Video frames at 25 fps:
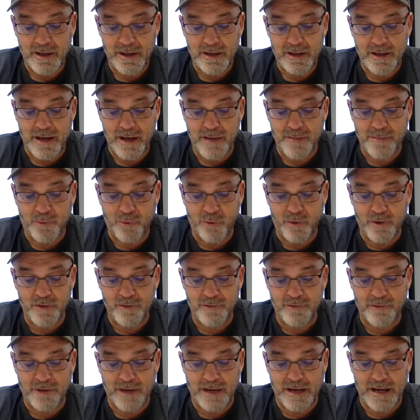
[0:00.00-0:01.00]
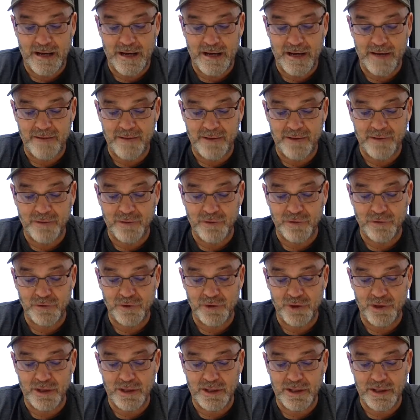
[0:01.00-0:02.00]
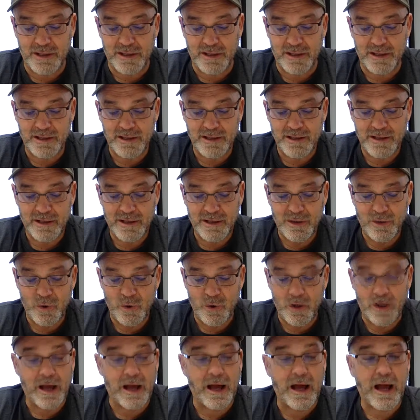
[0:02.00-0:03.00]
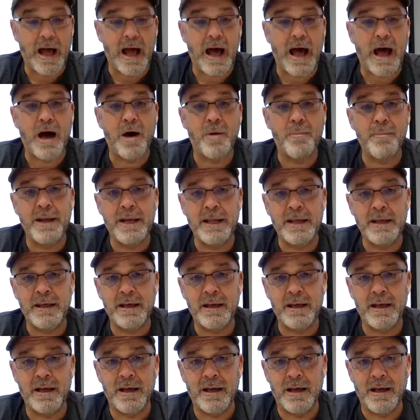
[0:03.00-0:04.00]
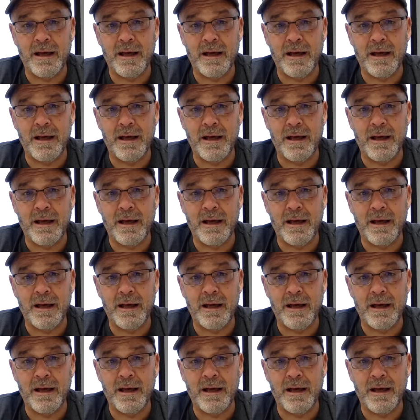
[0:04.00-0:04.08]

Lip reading: 9.5, if you look, how many,